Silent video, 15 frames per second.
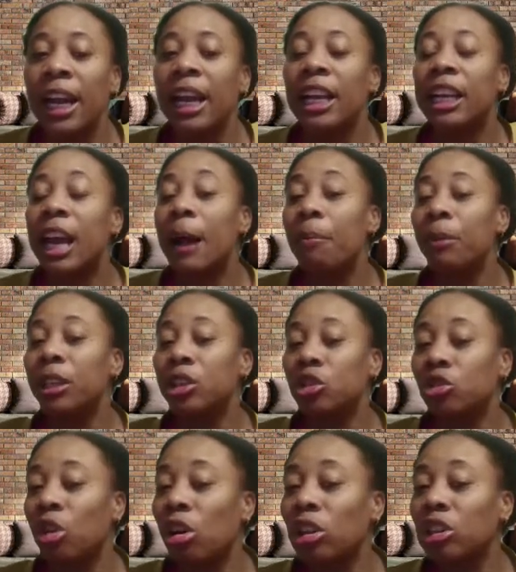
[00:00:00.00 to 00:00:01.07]
It can be
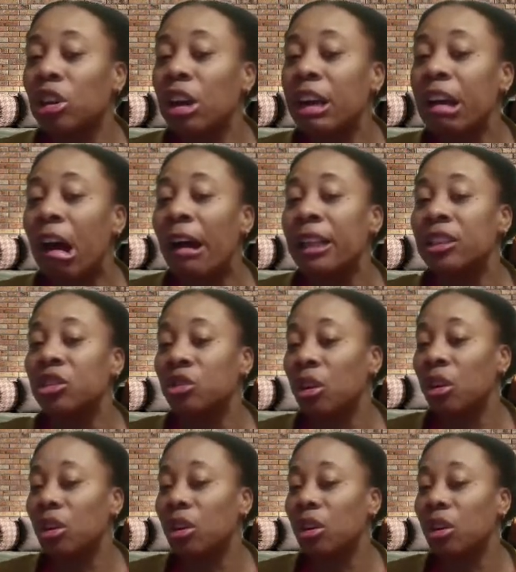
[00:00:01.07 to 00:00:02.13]
structured,
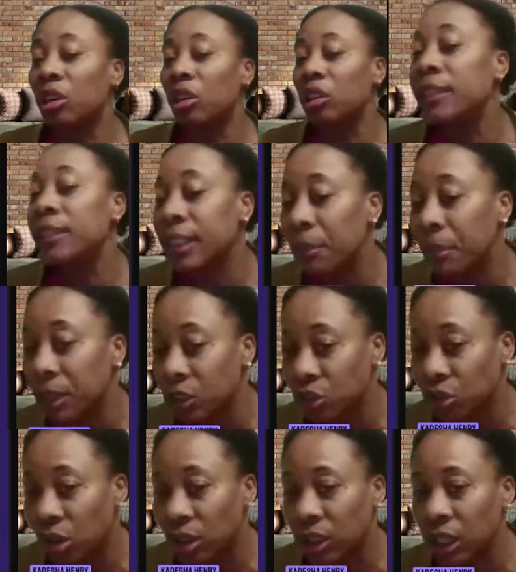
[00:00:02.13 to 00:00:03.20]
unstructured, or
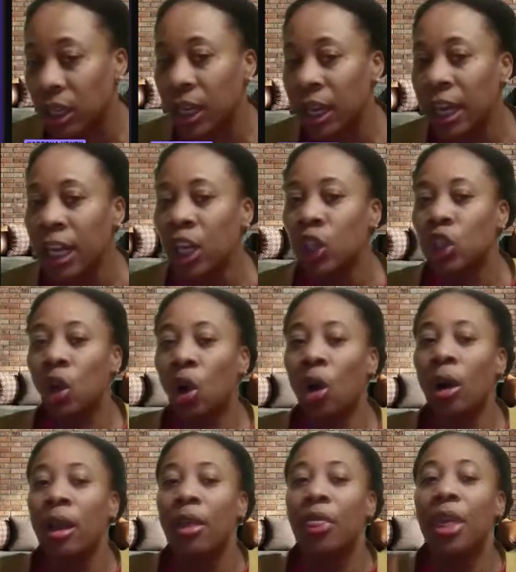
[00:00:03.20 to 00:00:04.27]
semi-structured.
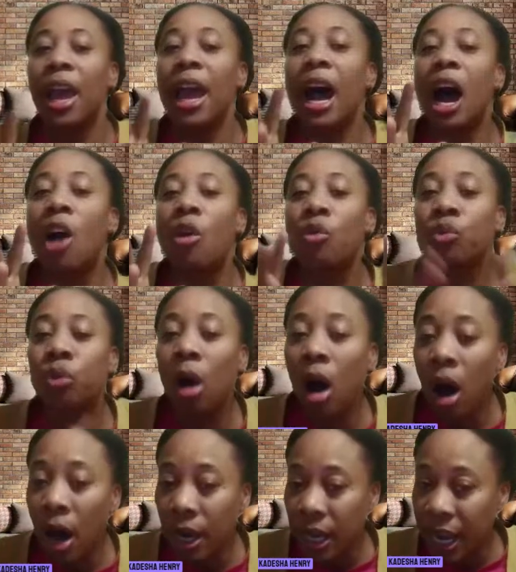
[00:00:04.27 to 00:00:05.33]
So they are
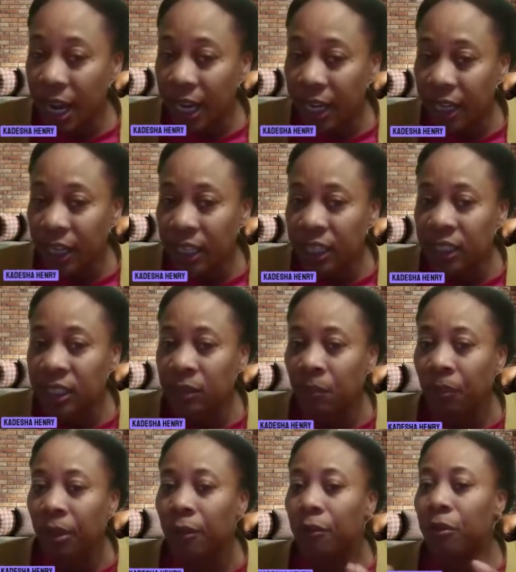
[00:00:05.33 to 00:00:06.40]
raw datas,
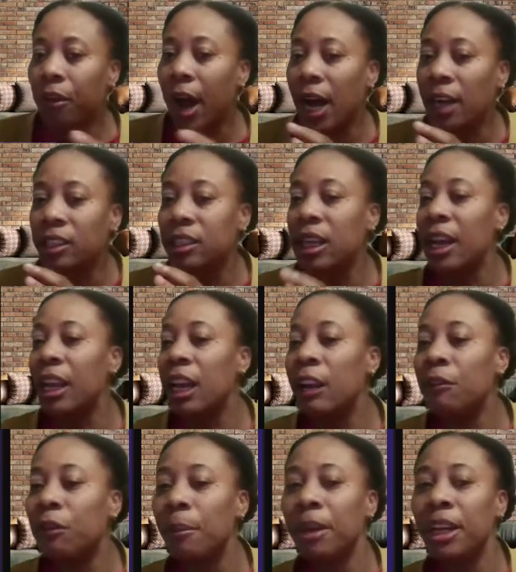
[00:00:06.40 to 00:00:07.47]
facts, and
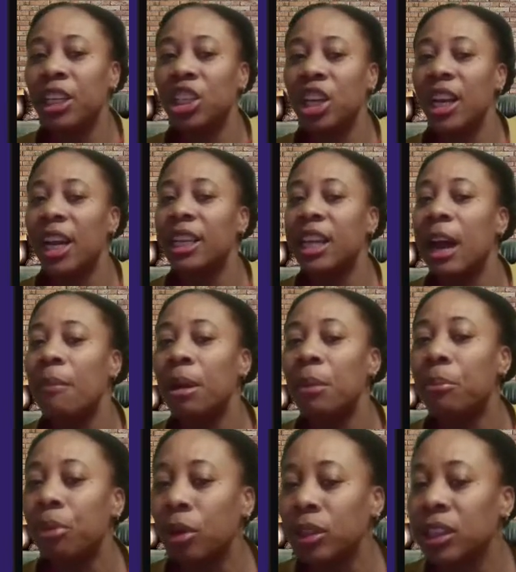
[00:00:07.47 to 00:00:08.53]
information that can be
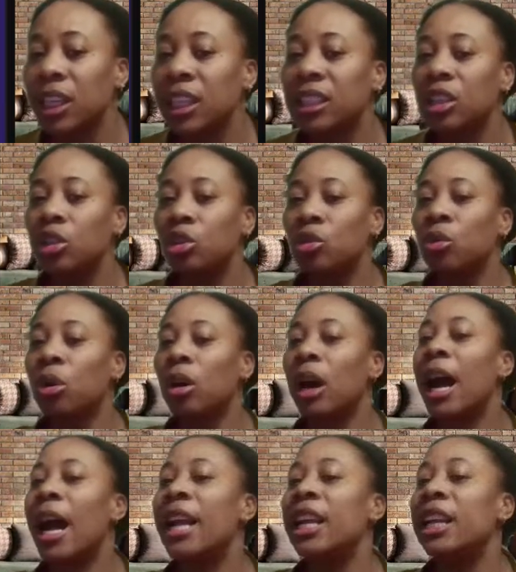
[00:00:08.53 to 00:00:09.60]
processed, stored,
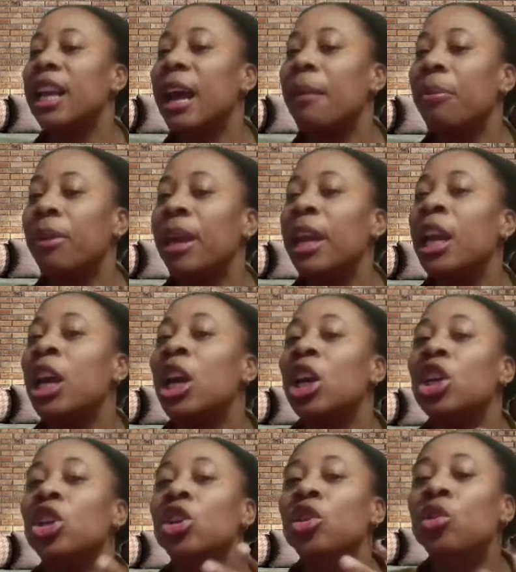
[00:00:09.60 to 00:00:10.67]
and it can be
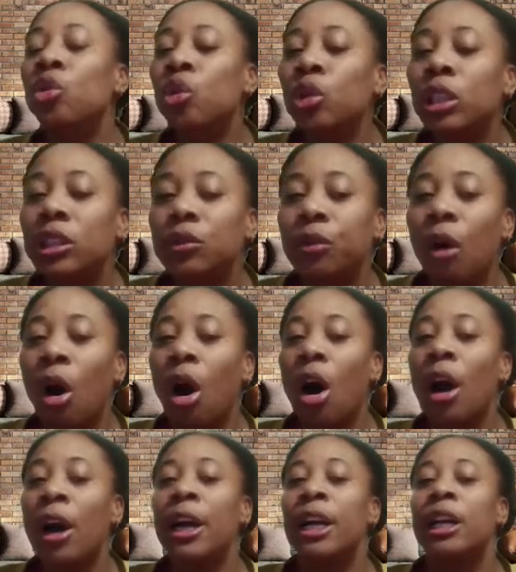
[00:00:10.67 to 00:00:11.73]
used
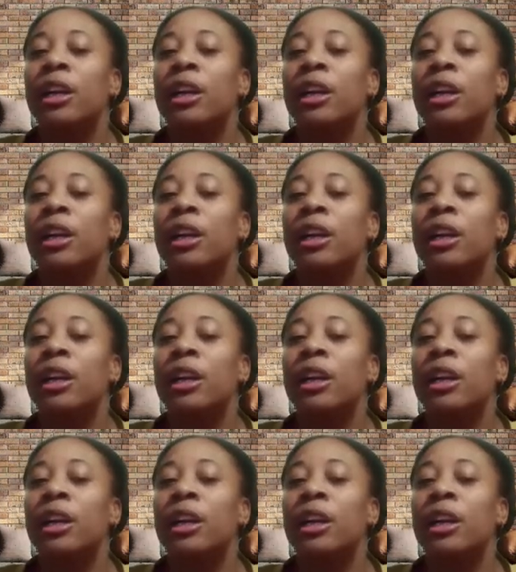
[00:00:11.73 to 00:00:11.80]
for